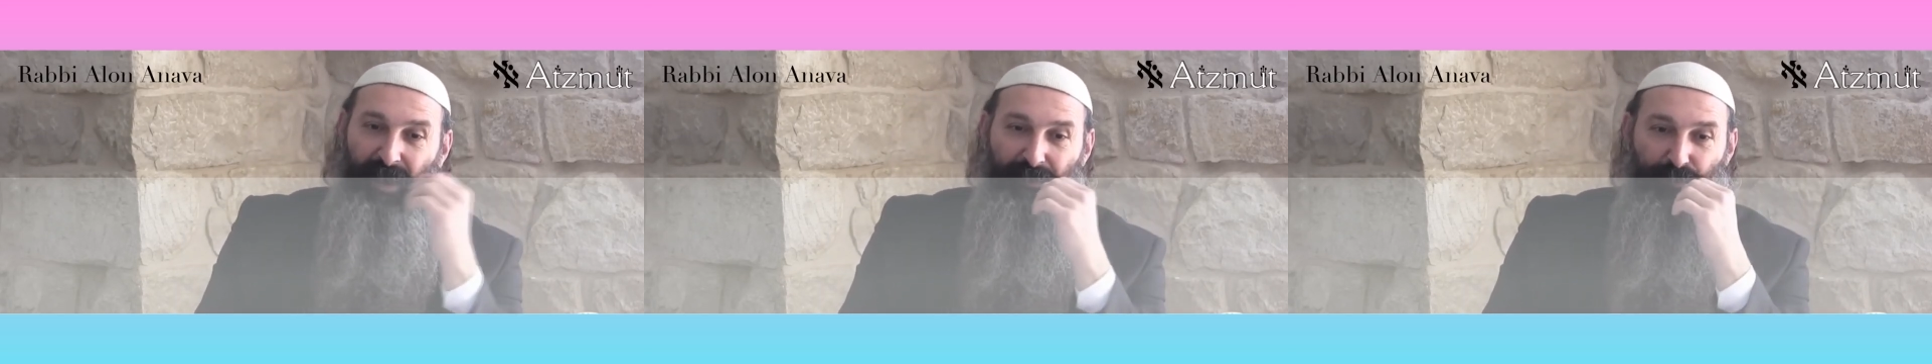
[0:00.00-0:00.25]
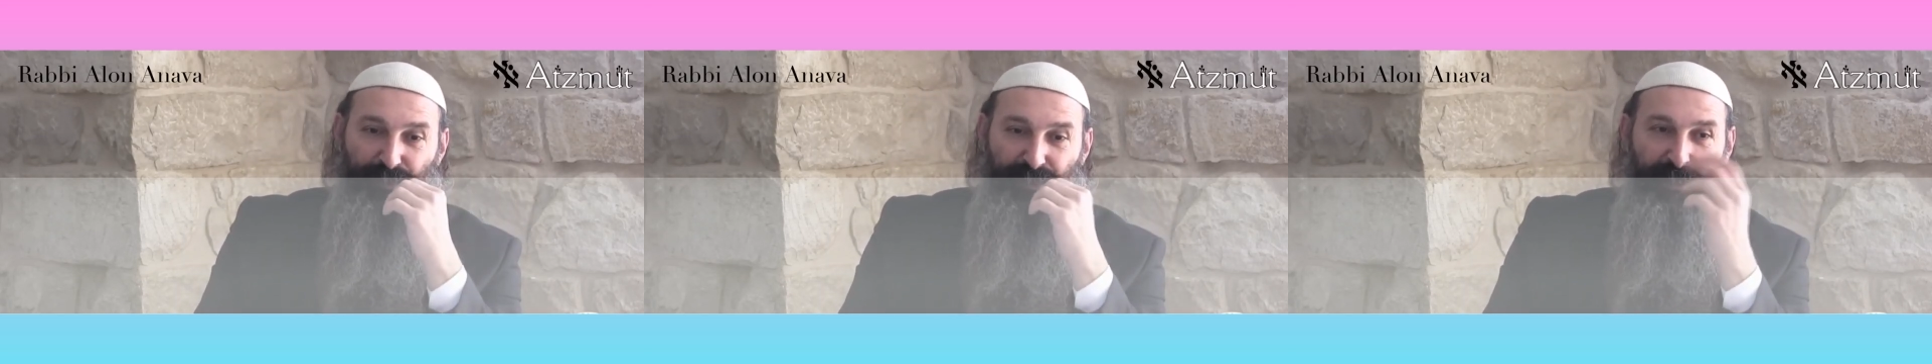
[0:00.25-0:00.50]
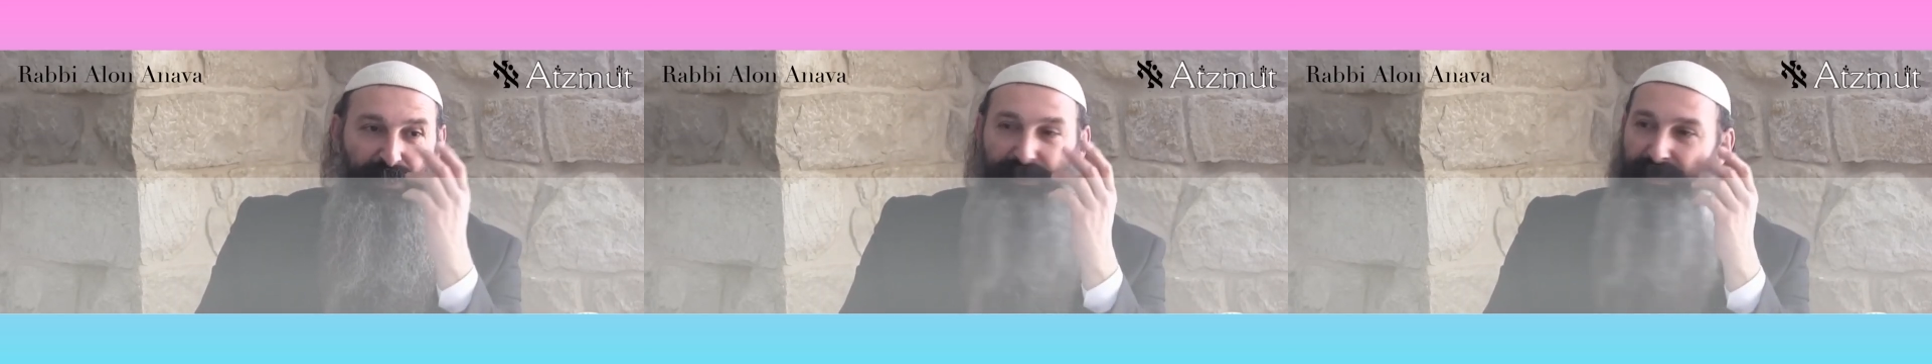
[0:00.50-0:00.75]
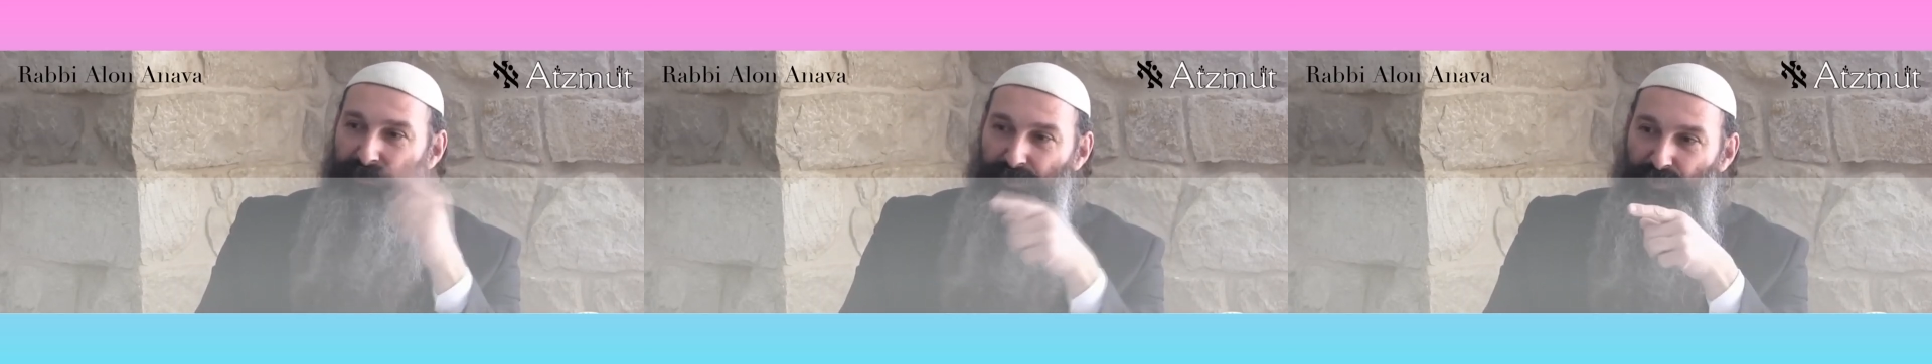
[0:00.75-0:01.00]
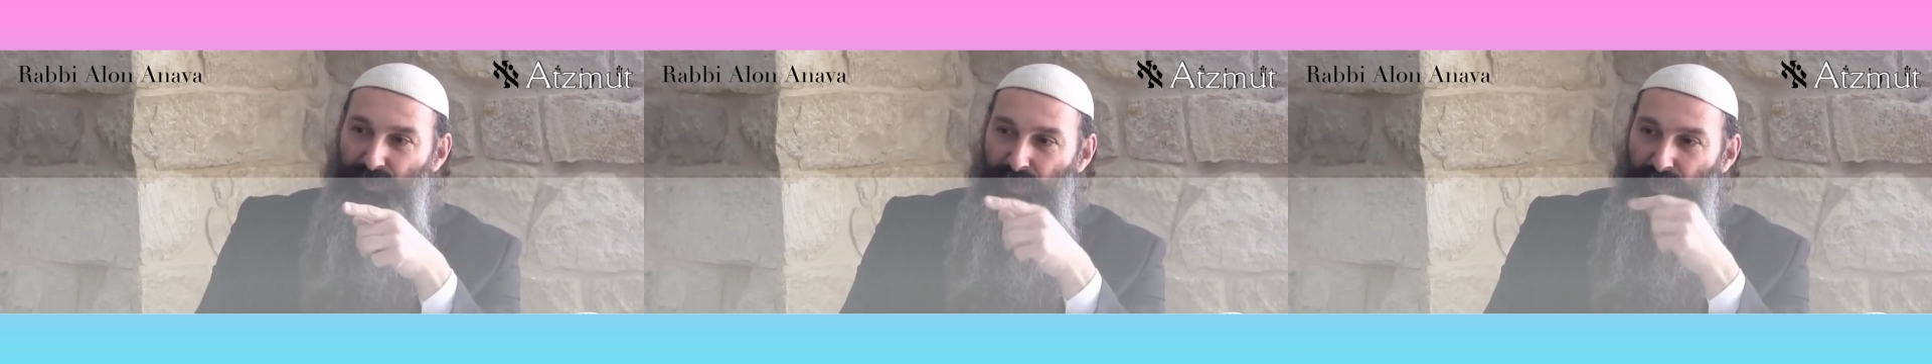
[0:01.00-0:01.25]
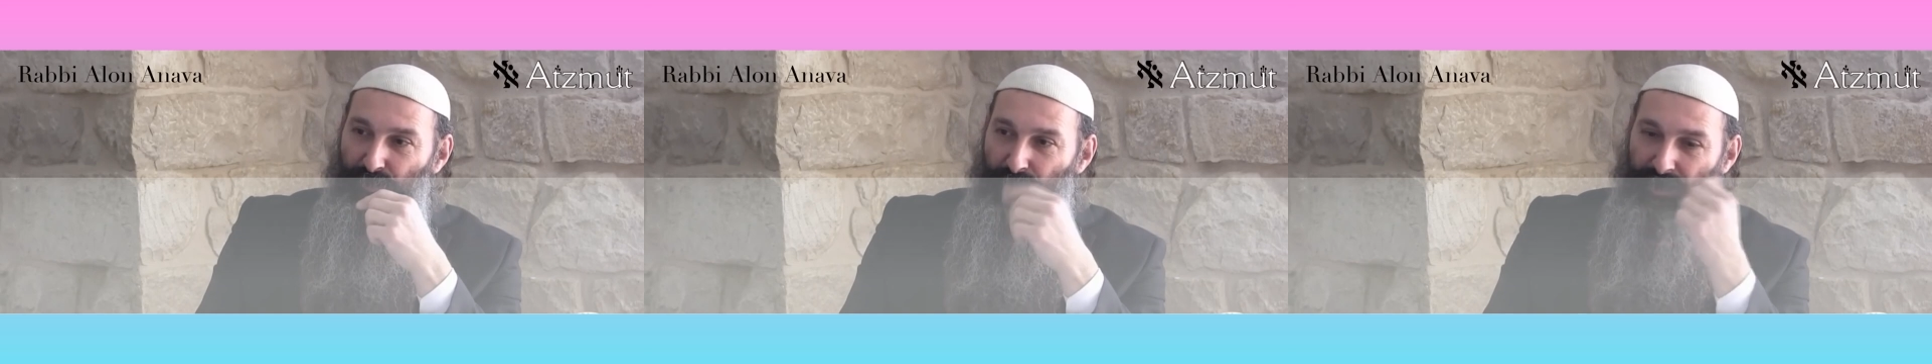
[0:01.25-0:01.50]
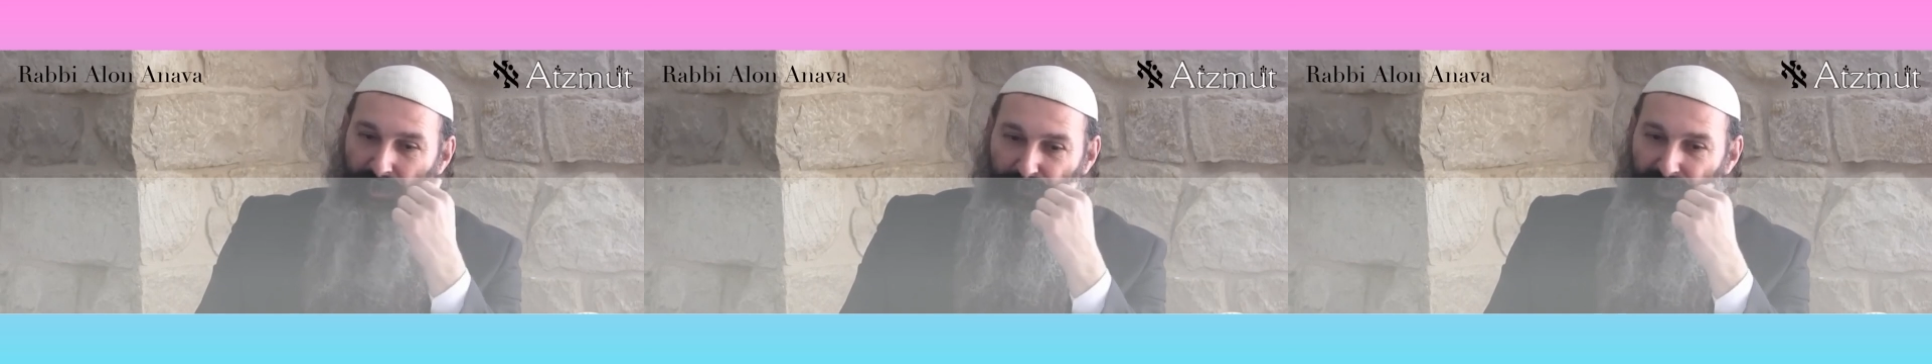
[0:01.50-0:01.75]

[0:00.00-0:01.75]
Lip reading: father will say, listen, you go and work